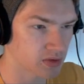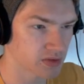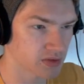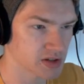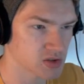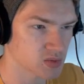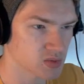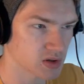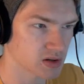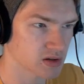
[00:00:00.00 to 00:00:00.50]
on
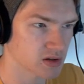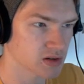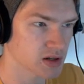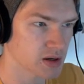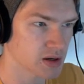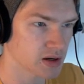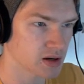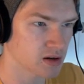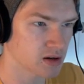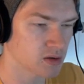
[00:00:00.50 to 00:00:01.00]
this one.
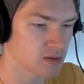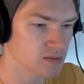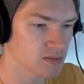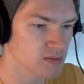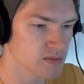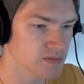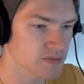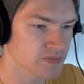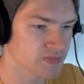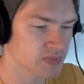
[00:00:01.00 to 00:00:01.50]
There you go.
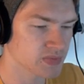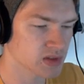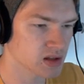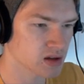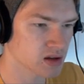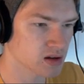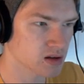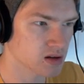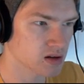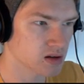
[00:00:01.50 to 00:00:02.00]

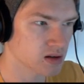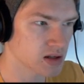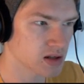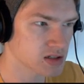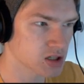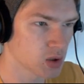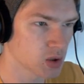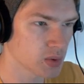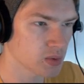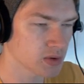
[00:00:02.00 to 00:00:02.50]

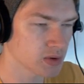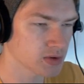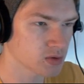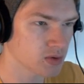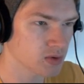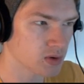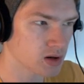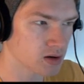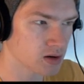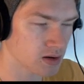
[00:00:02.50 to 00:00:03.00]
Let's hope we will do
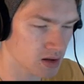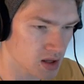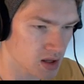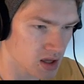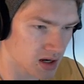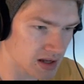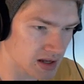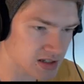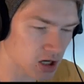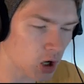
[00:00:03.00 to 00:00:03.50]
more.
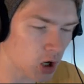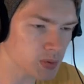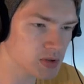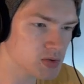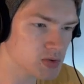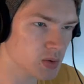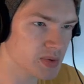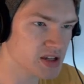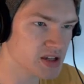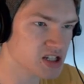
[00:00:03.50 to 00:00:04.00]
Let's hope
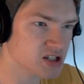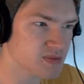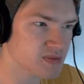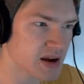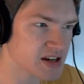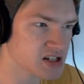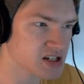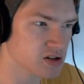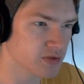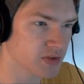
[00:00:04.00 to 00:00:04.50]
this will be a
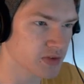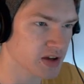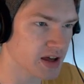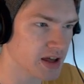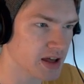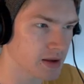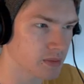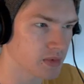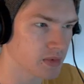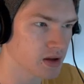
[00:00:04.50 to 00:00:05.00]
smasher of a
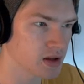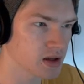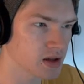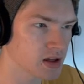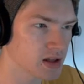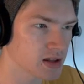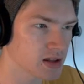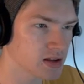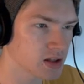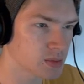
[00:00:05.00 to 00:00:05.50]
game.
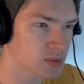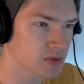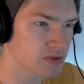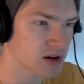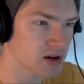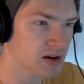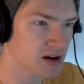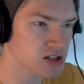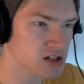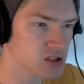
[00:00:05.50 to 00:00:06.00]
It'd be
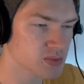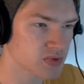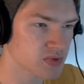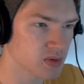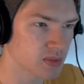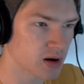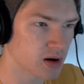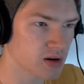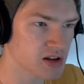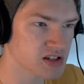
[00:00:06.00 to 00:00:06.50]
really nice to
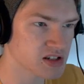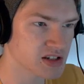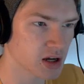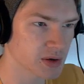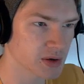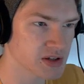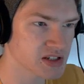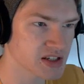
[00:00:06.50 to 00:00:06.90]
promote and sell this